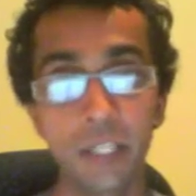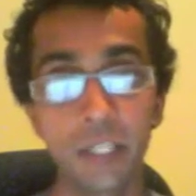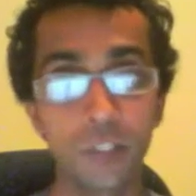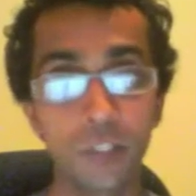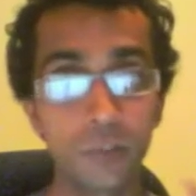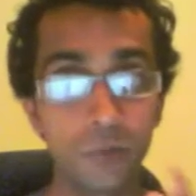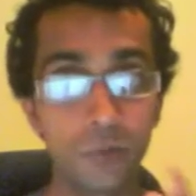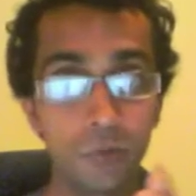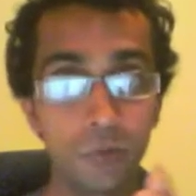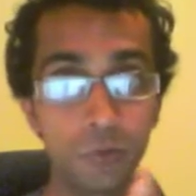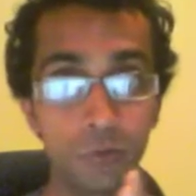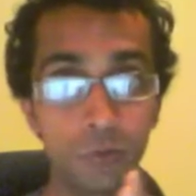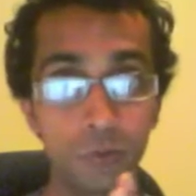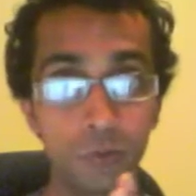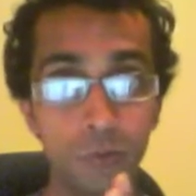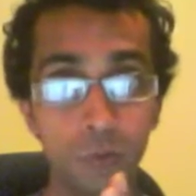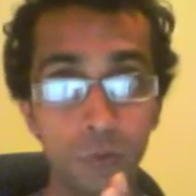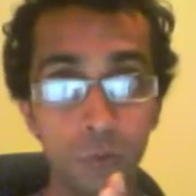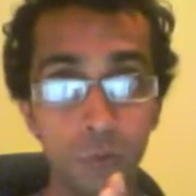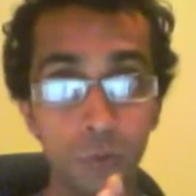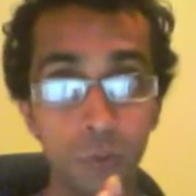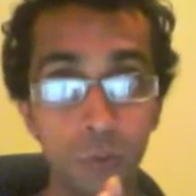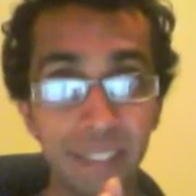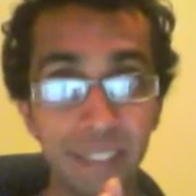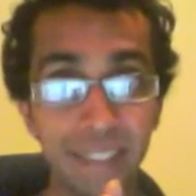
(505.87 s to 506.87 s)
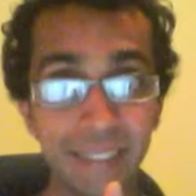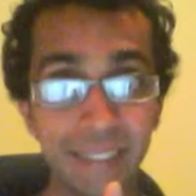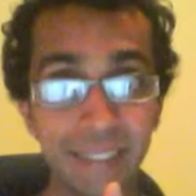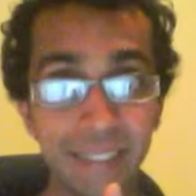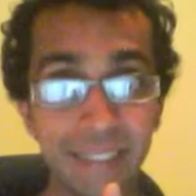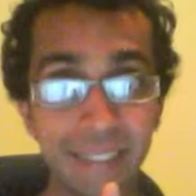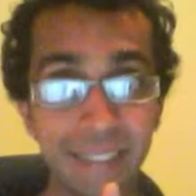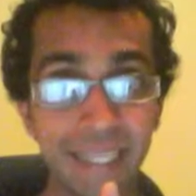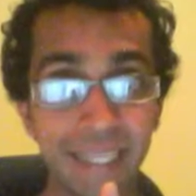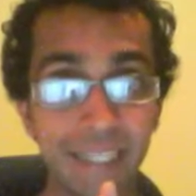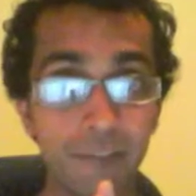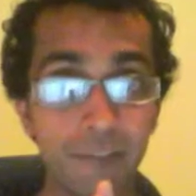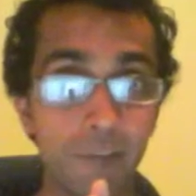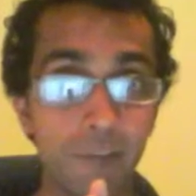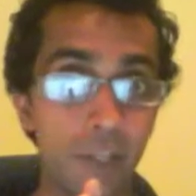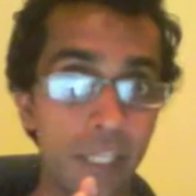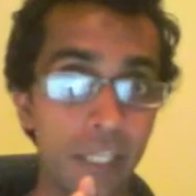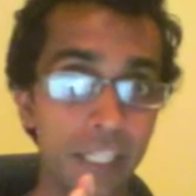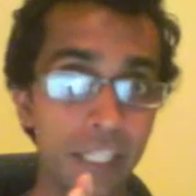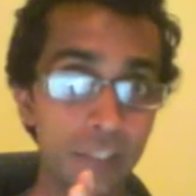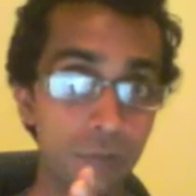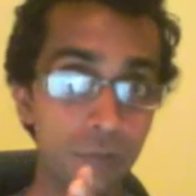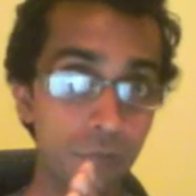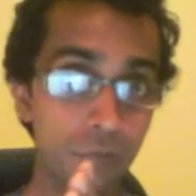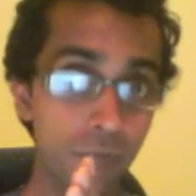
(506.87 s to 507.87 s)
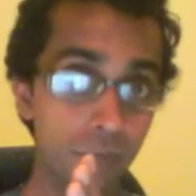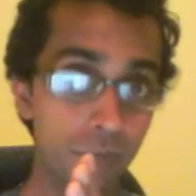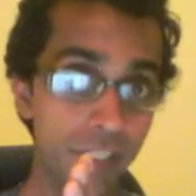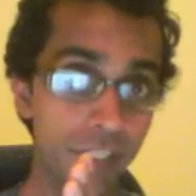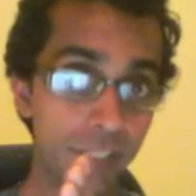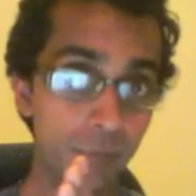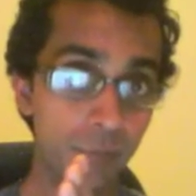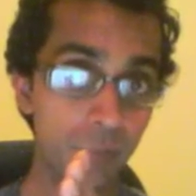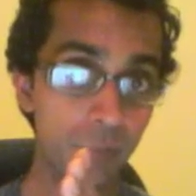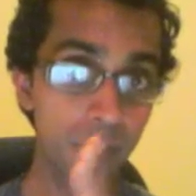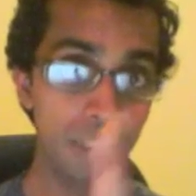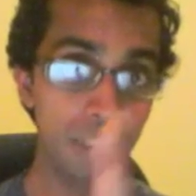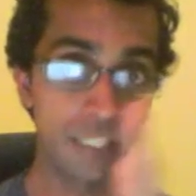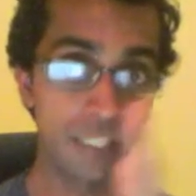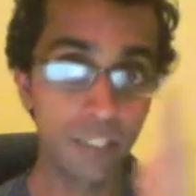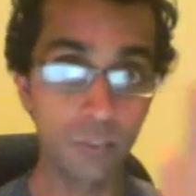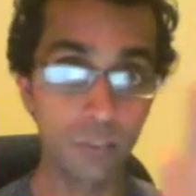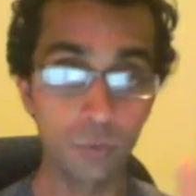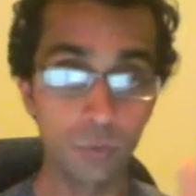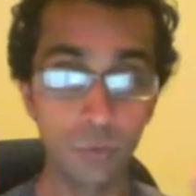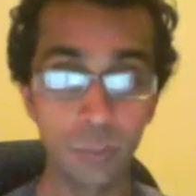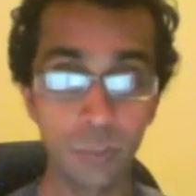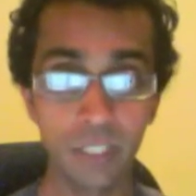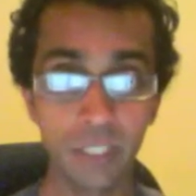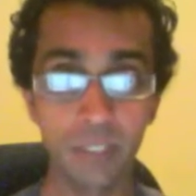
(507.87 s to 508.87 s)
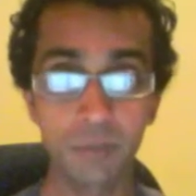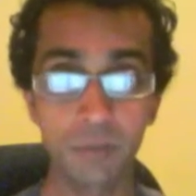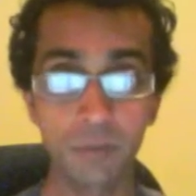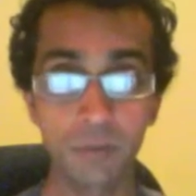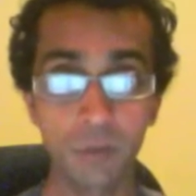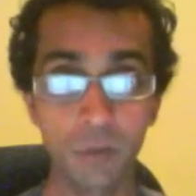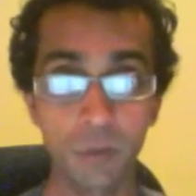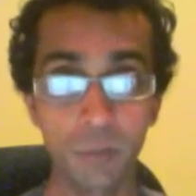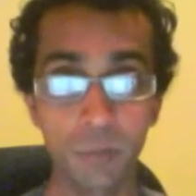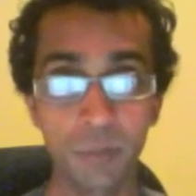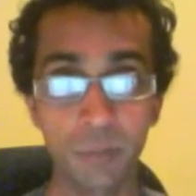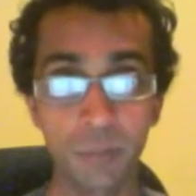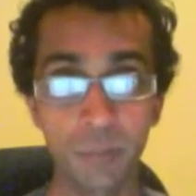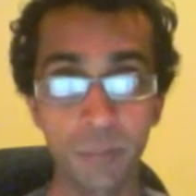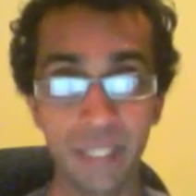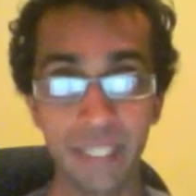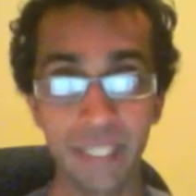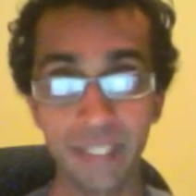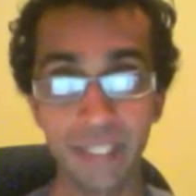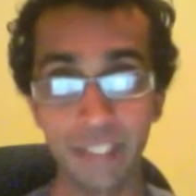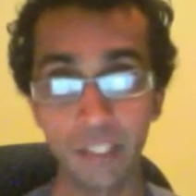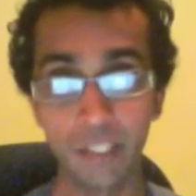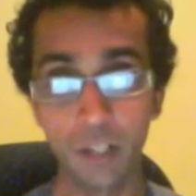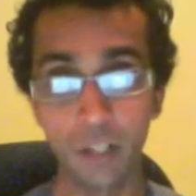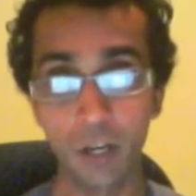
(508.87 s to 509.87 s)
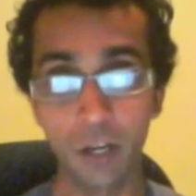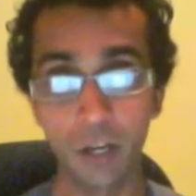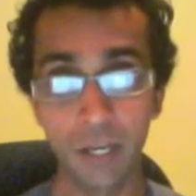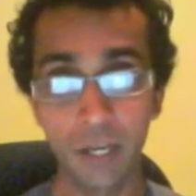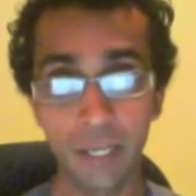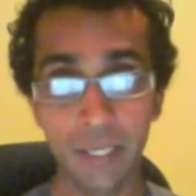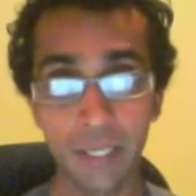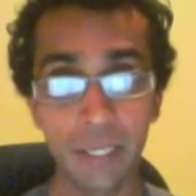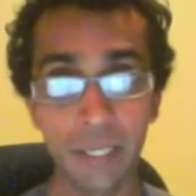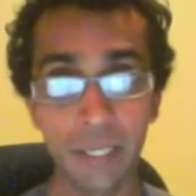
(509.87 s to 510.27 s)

To truly attain financial freedom, you need to work from the B and the I,